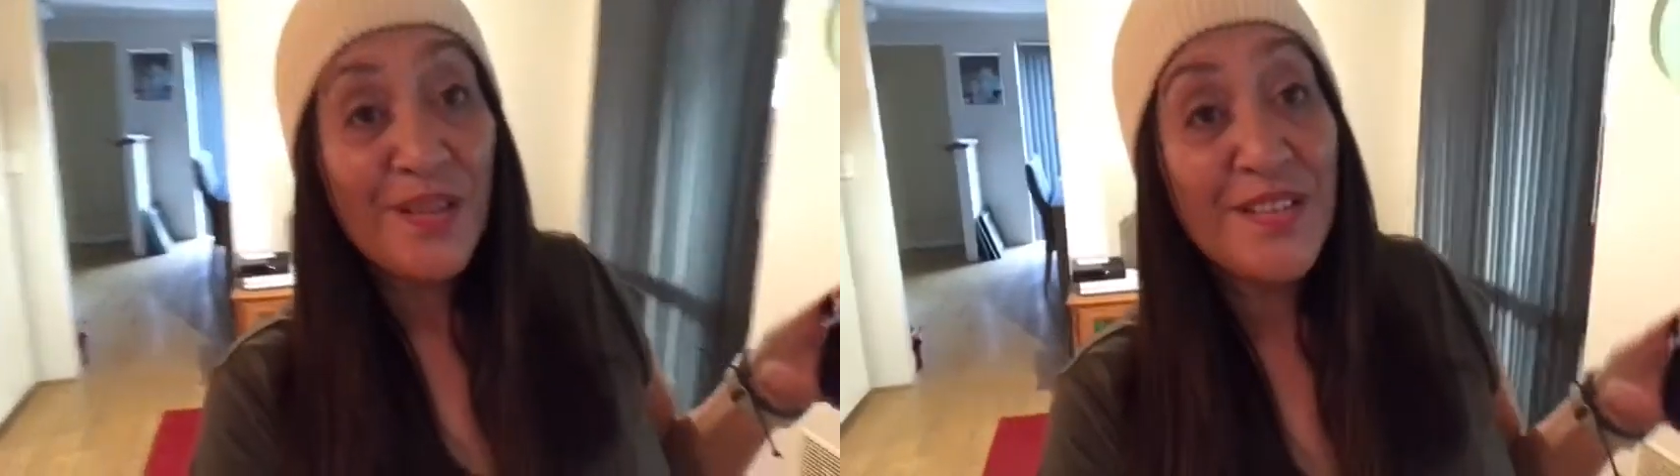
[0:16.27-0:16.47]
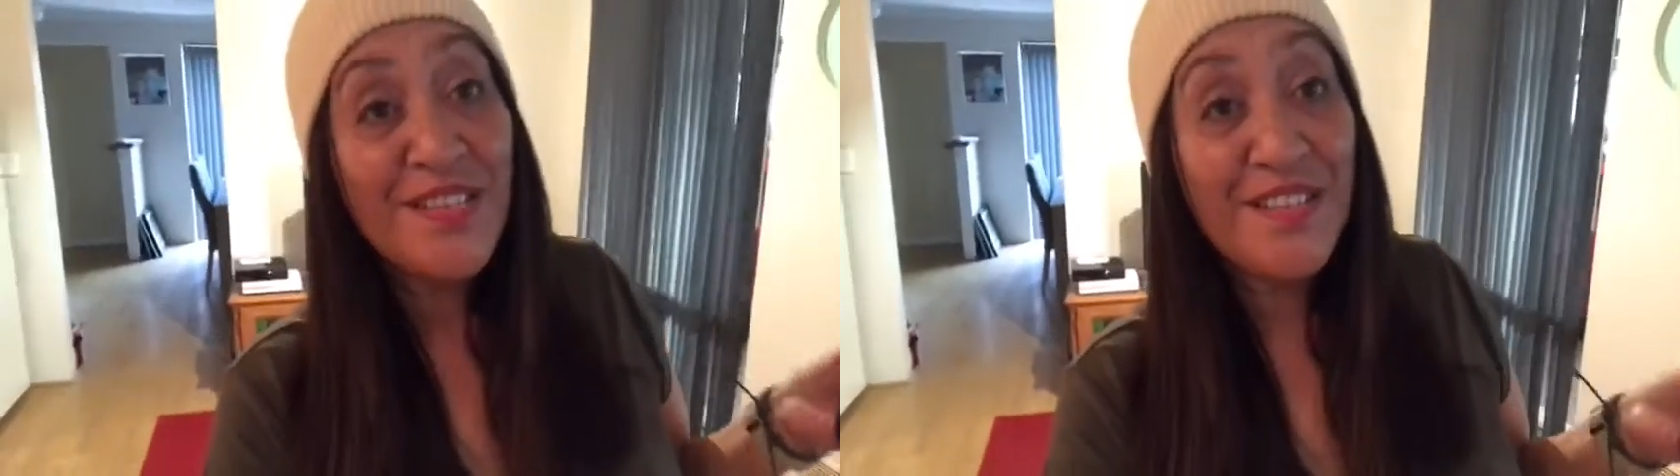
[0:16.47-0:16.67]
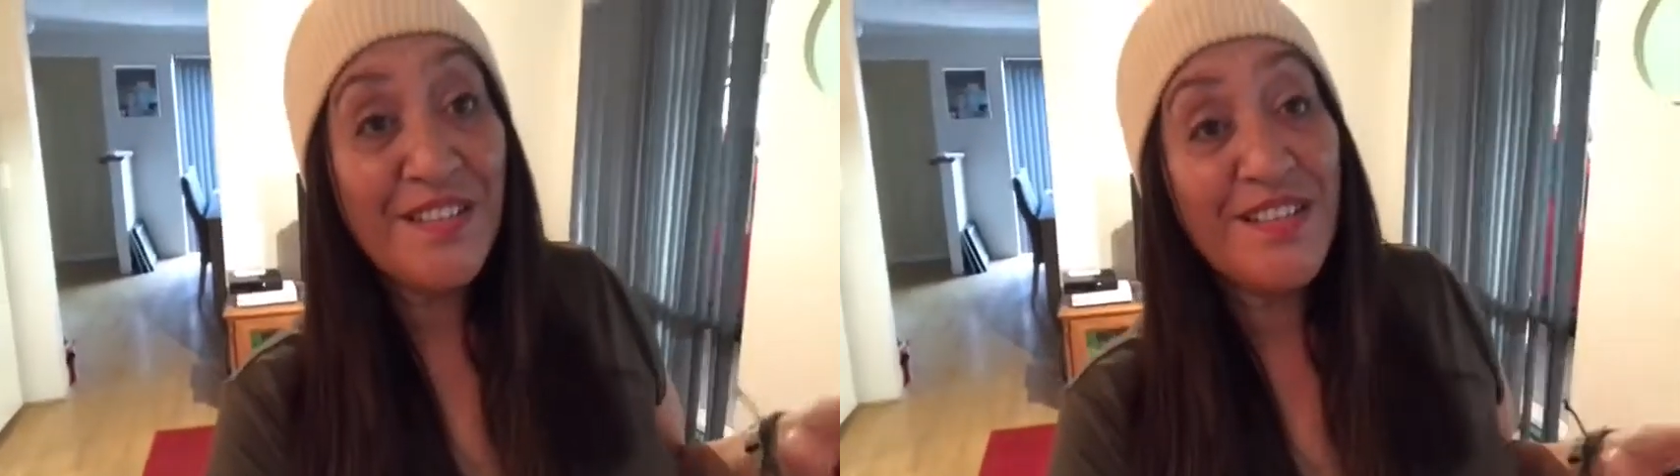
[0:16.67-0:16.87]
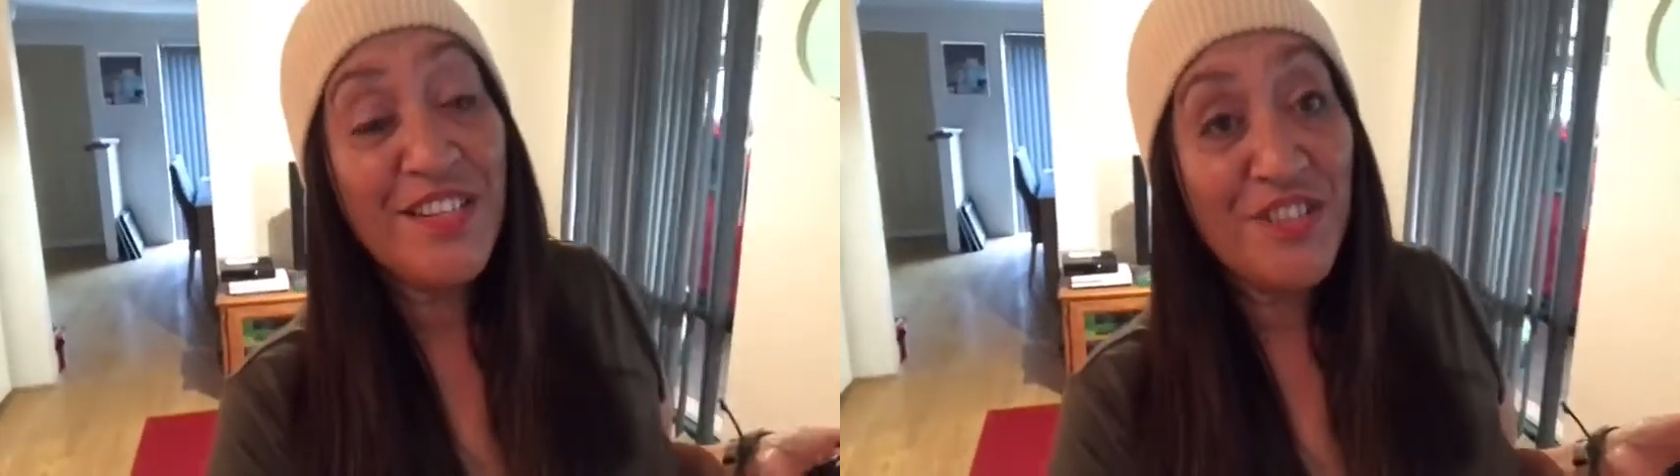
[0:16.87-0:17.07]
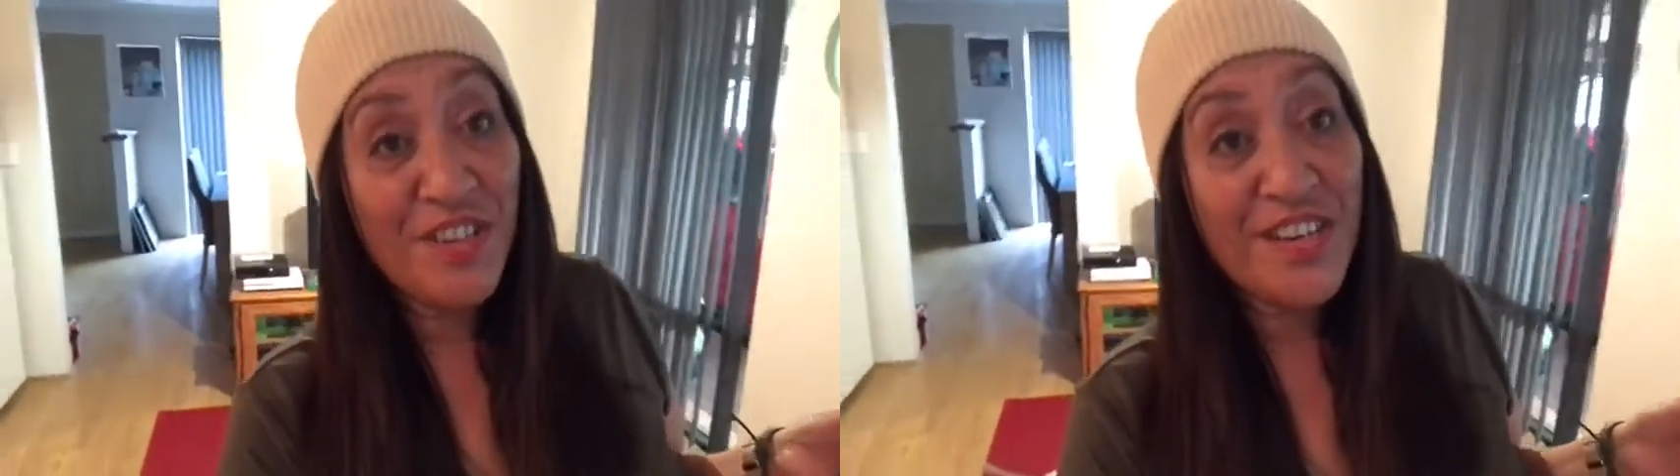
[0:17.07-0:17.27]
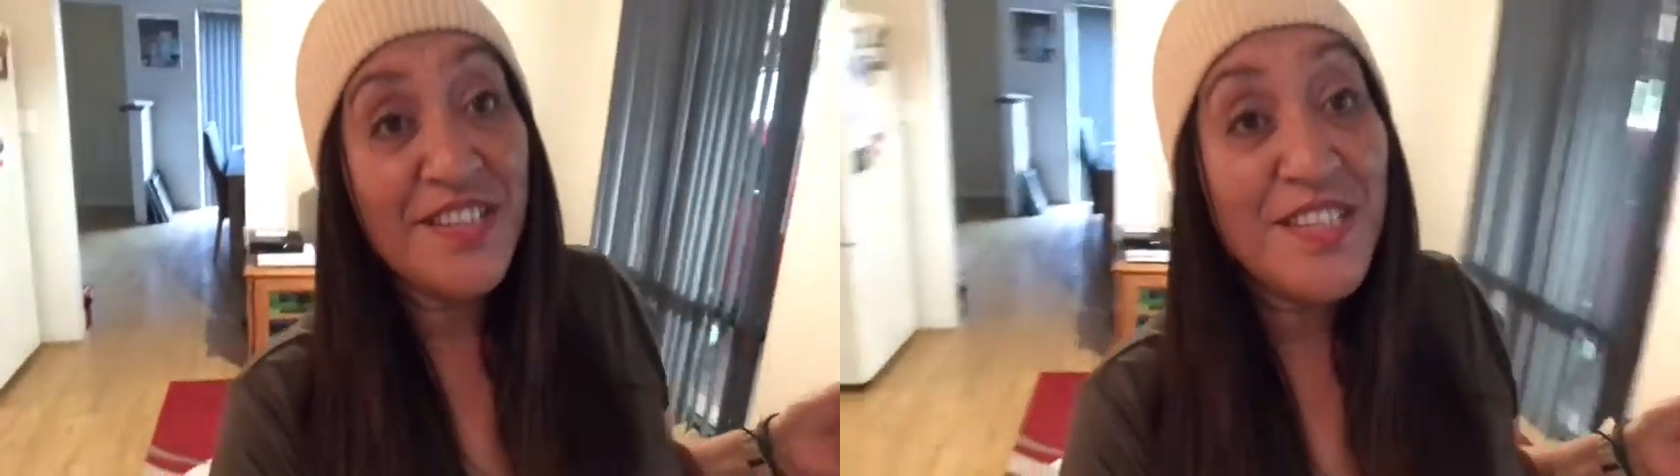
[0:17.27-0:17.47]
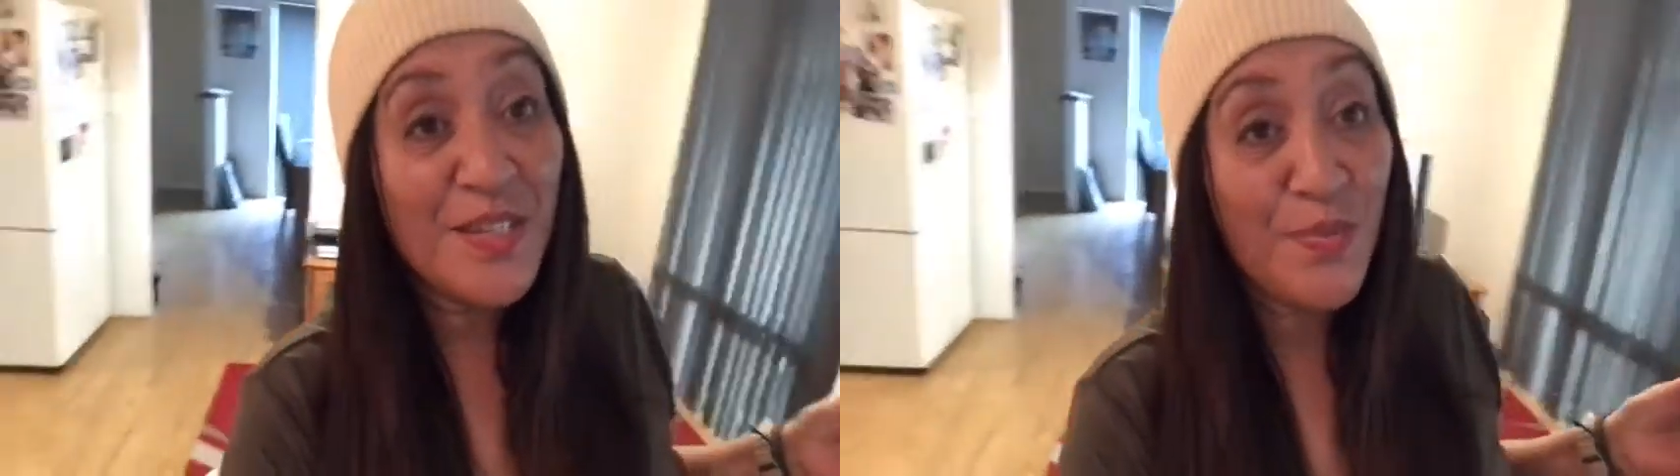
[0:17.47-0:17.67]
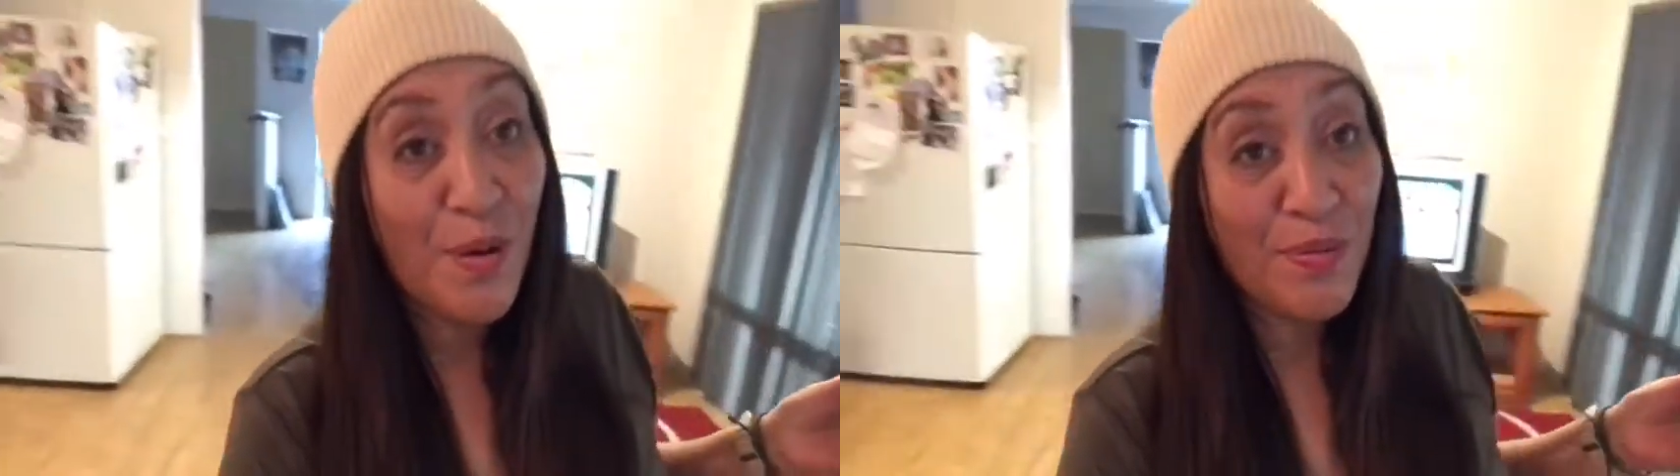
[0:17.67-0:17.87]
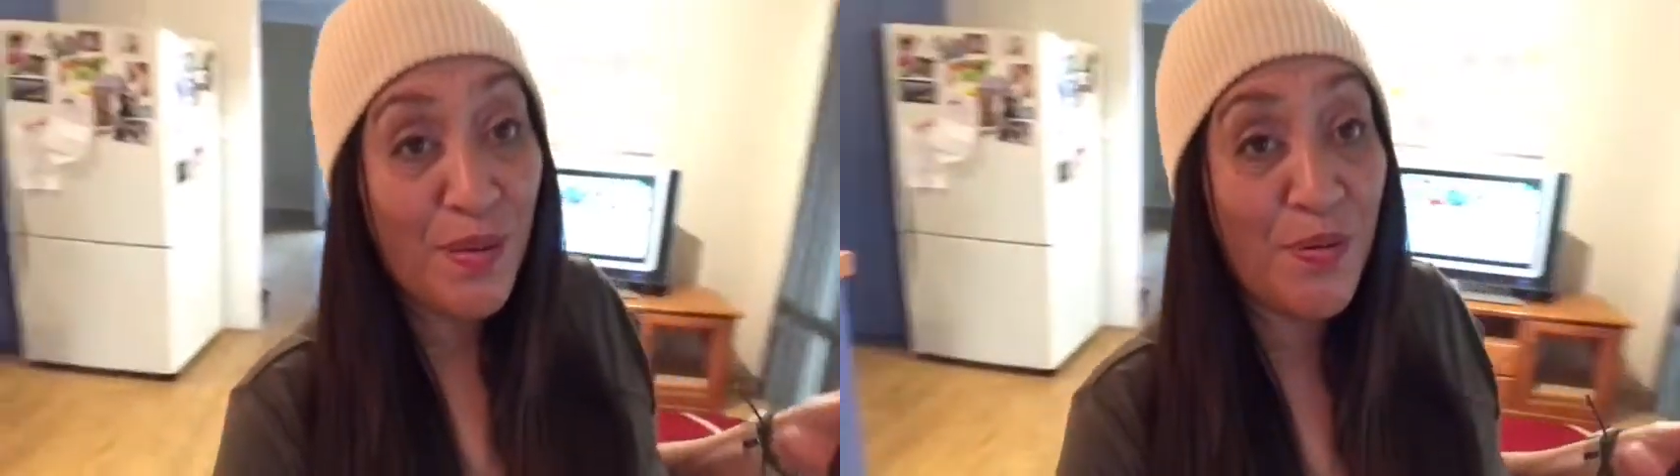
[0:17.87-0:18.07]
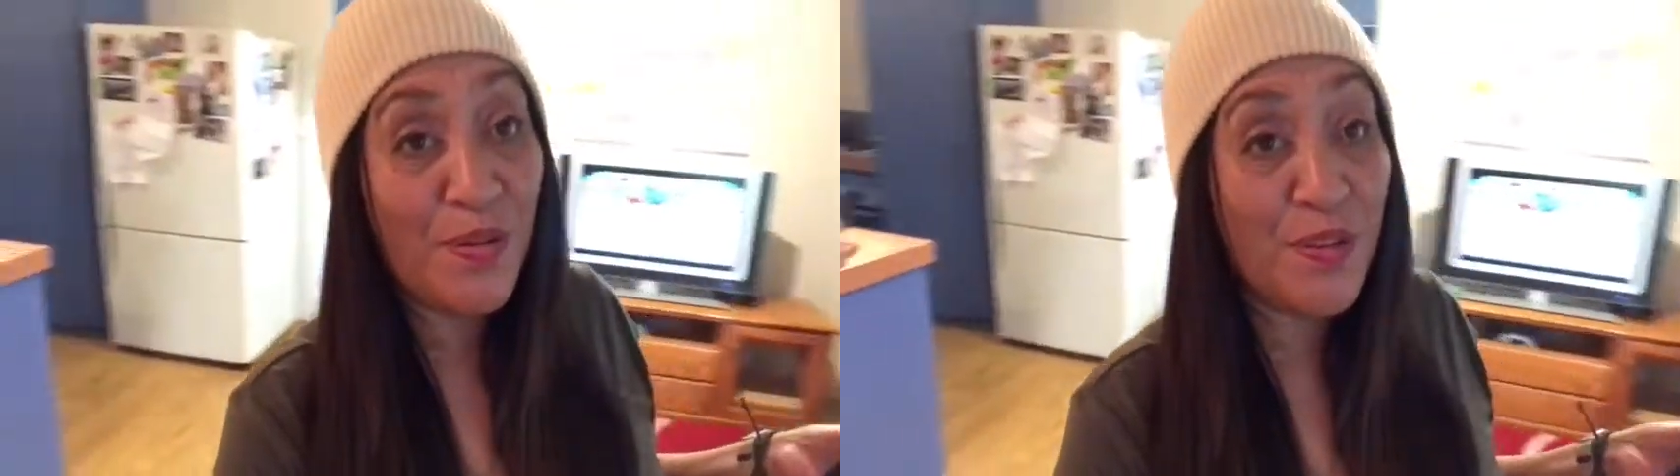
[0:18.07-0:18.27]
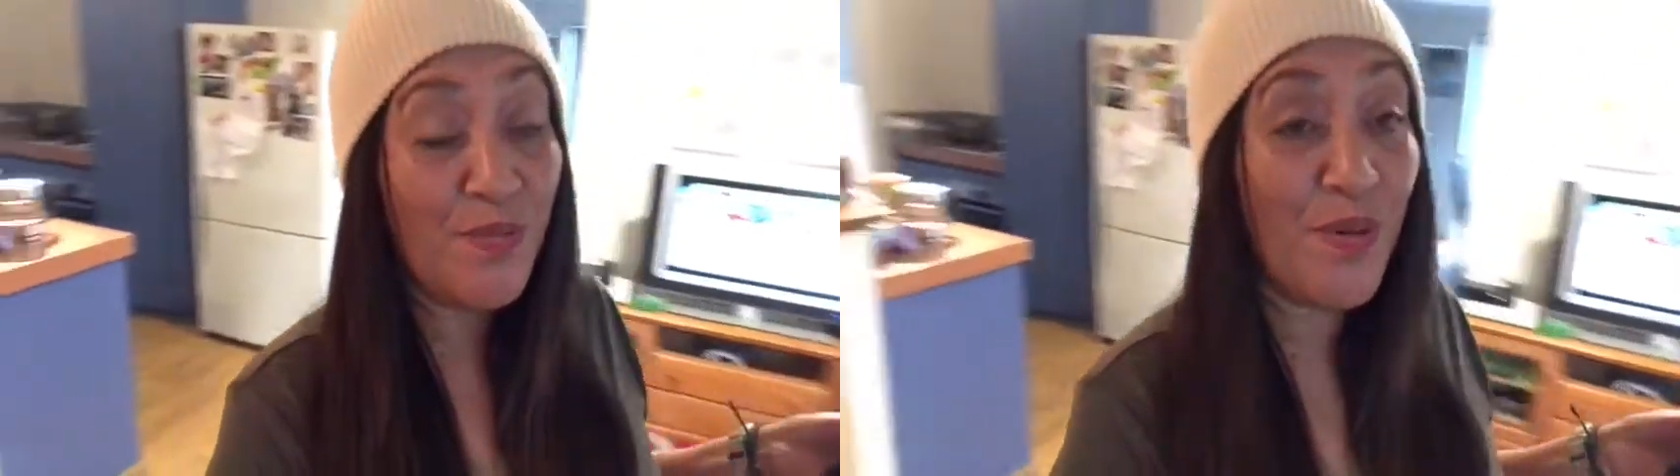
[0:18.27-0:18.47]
This is Ezra. He's just popped up onto